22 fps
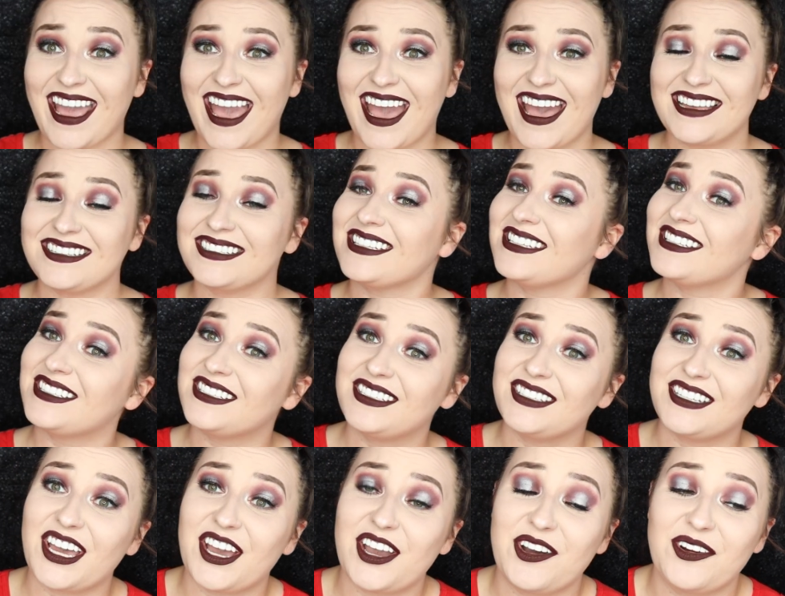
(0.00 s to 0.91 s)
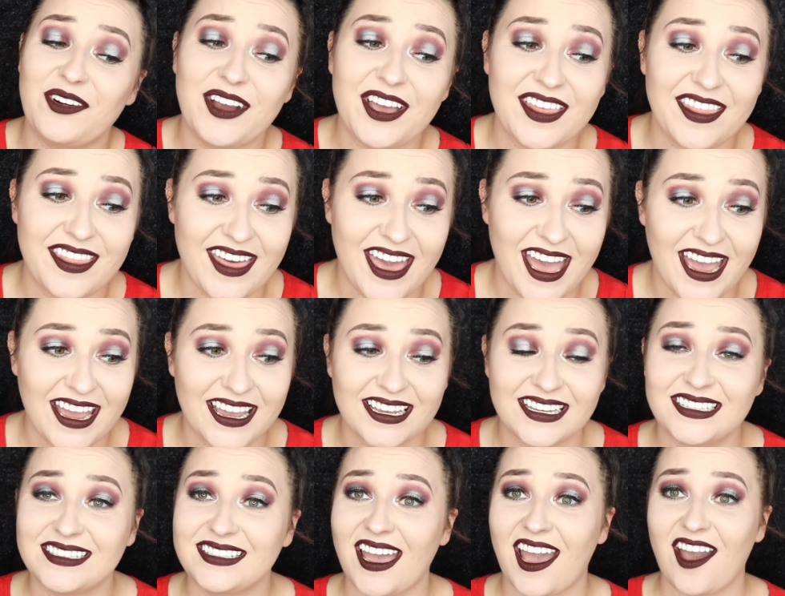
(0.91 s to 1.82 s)
guys, so that
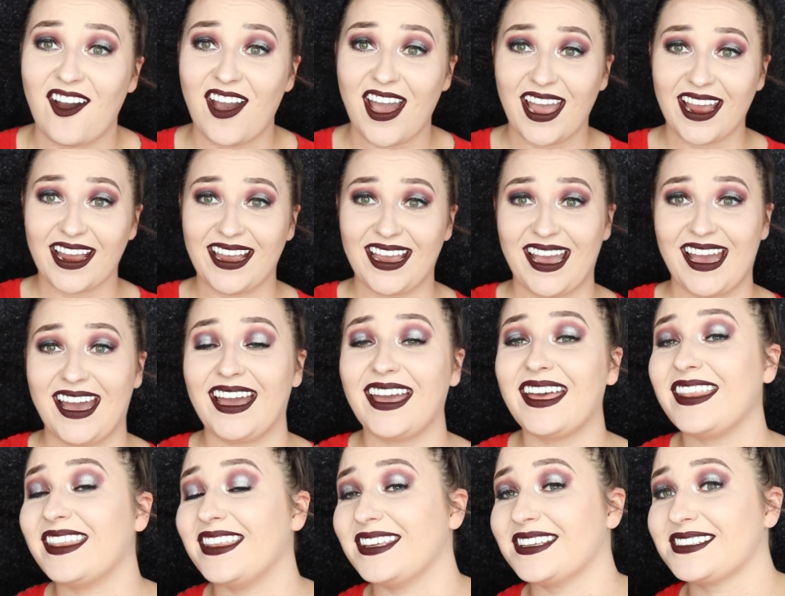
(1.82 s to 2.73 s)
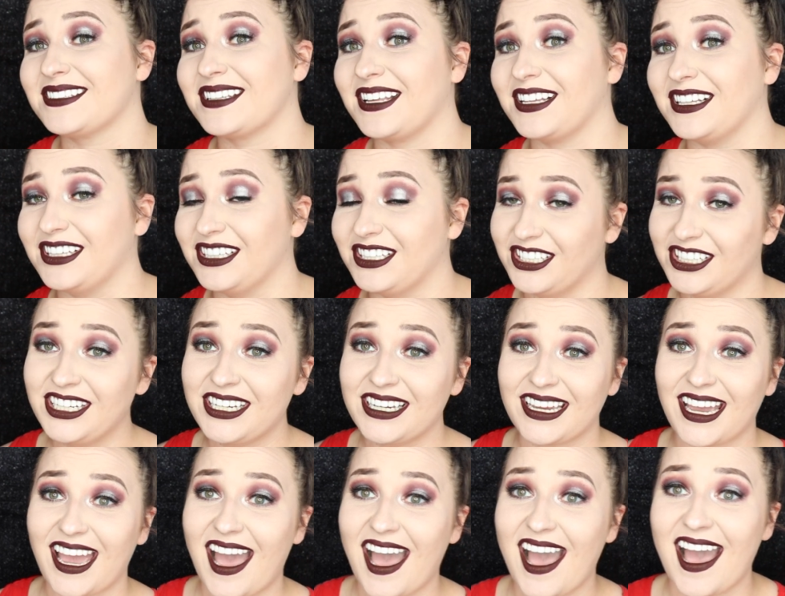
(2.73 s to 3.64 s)
is how I got this
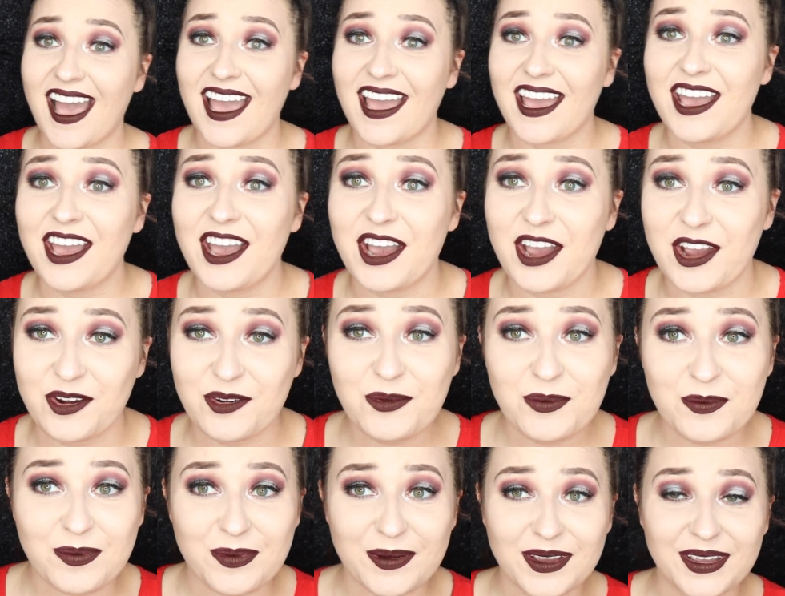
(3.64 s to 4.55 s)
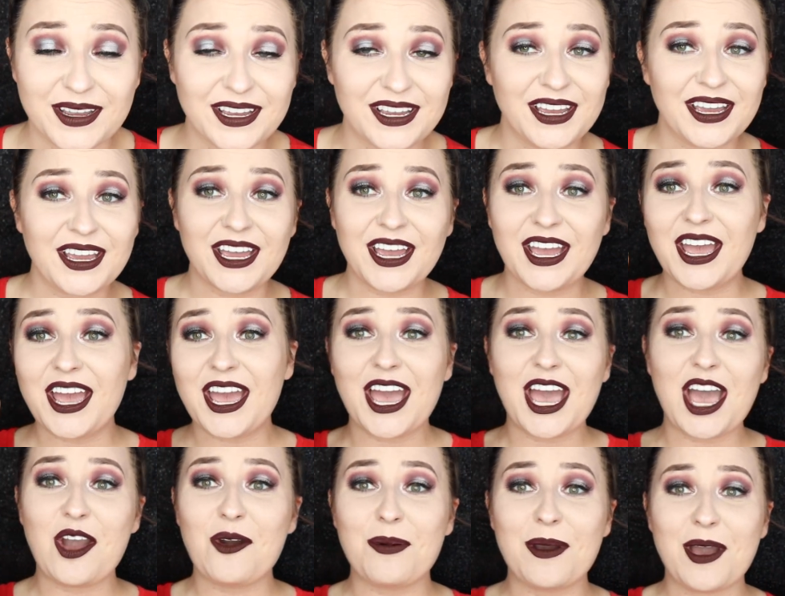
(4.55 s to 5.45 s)
look. I hope,
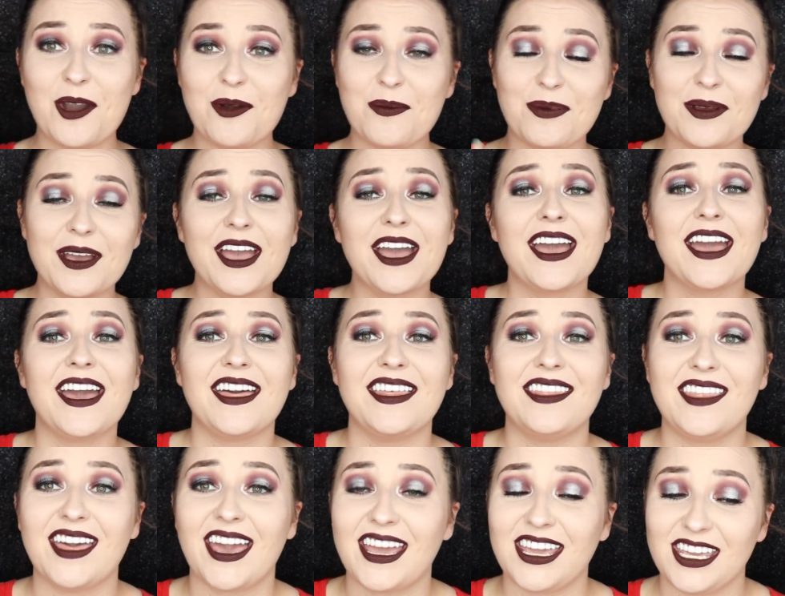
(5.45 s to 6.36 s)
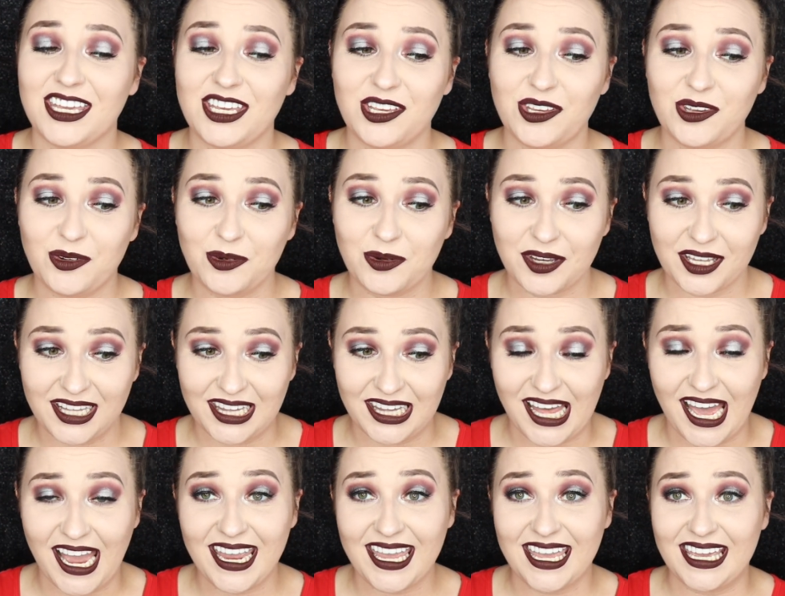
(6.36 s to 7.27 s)
hope, hope that you
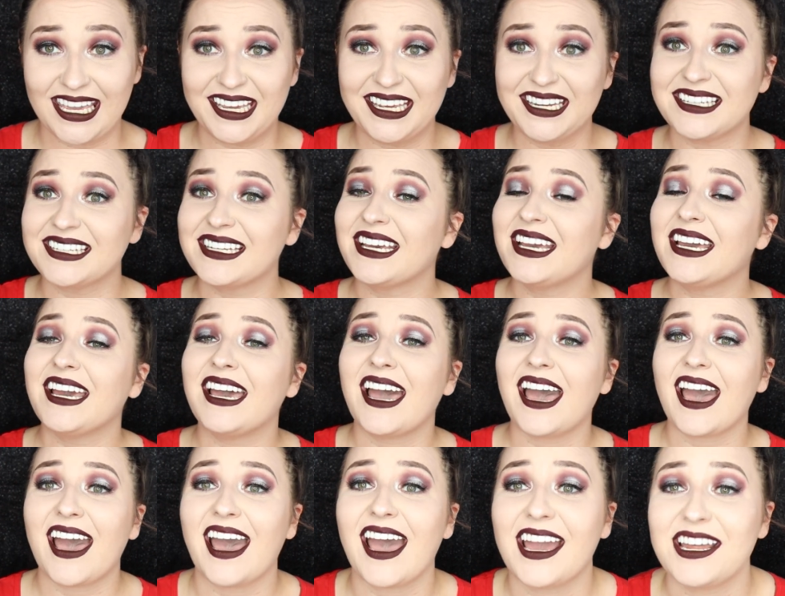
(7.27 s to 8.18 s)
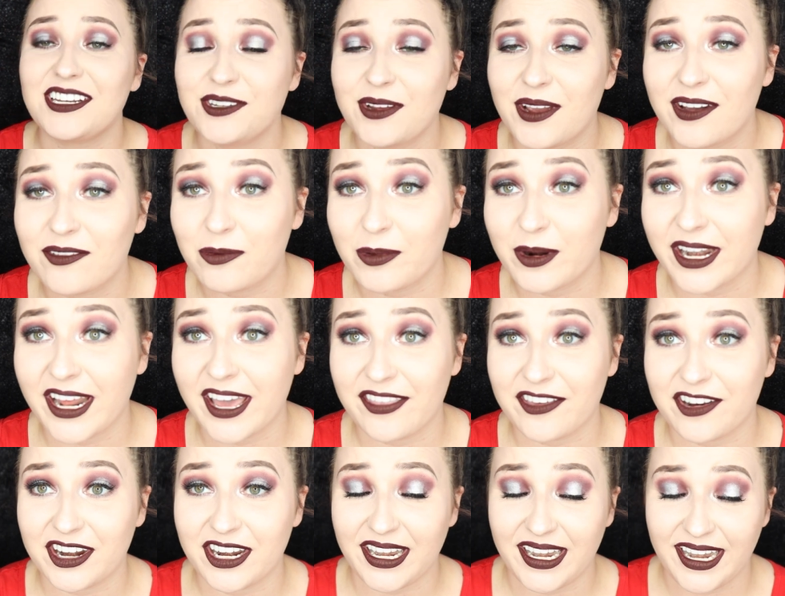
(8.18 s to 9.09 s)
like it. Uh, I do have one
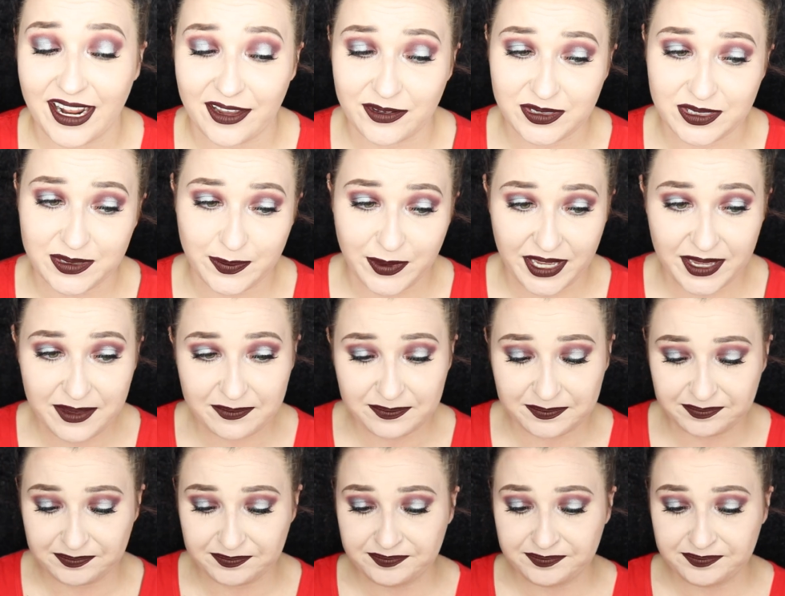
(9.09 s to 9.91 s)
other announcement.